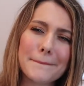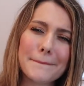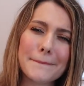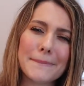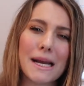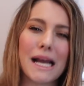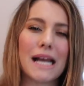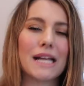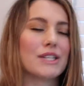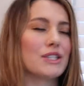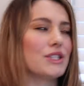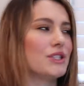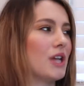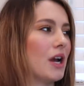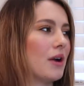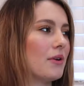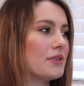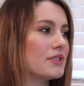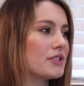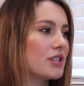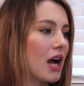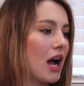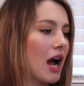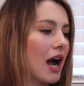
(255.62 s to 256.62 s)
Mm,
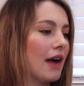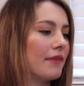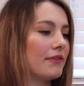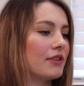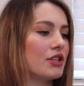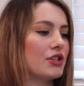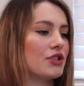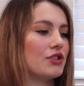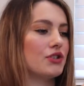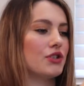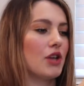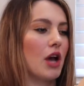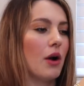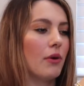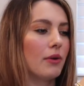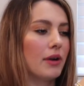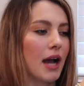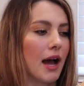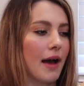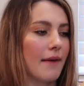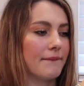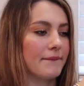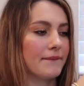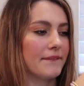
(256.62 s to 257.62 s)
so soft, so
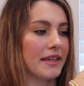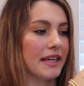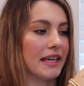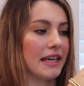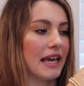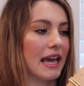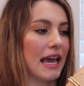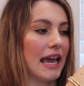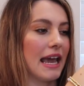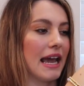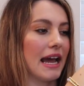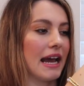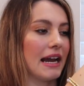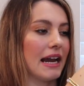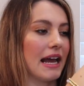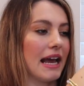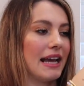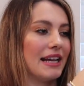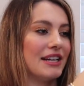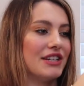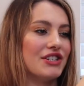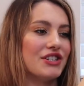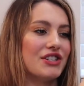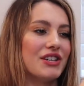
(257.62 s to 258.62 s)
comfy, and
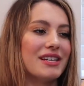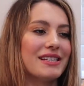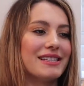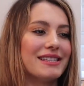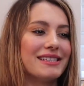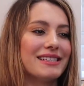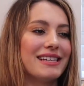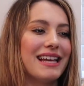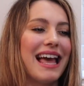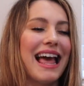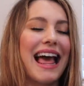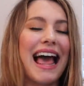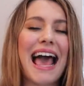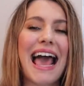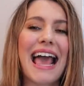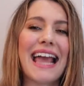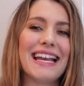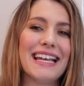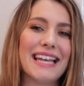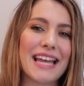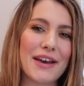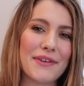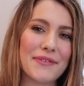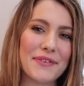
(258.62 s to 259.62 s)
I just,
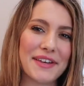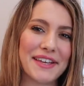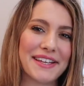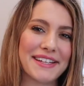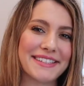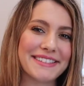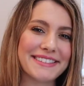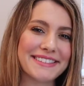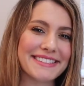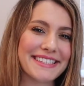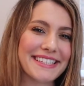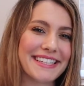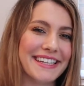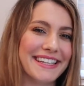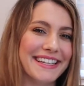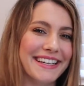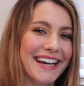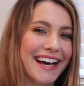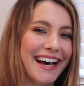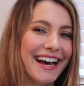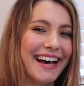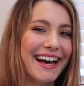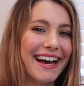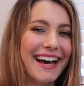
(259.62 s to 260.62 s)
I love
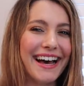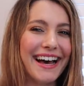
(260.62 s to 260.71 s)
it.